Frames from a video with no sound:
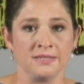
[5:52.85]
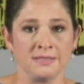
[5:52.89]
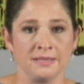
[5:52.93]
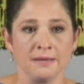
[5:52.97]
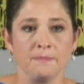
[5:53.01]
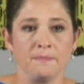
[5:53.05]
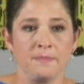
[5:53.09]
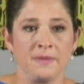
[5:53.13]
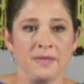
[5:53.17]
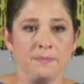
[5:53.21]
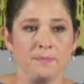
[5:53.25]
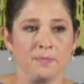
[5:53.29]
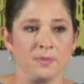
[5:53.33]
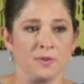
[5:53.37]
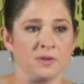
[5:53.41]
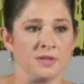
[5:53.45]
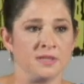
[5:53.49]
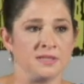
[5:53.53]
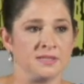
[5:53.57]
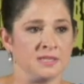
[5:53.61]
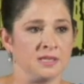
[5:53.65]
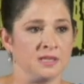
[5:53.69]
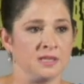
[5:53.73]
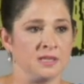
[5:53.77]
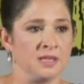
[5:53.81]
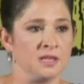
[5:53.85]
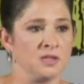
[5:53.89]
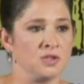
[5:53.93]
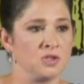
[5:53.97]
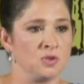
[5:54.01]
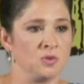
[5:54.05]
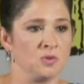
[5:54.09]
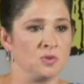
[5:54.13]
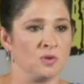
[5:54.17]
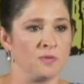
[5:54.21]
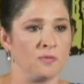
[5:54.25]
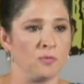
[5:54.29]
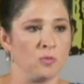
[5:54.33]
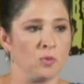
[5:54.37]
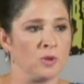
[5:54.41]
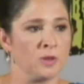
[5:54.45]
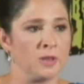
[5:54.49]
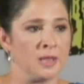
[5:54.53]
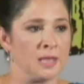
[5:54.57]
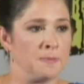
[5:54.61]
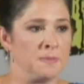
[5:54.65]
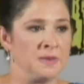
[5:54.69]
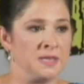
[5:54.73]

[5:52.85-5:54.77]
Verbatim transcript: Some people, it's an issue of will they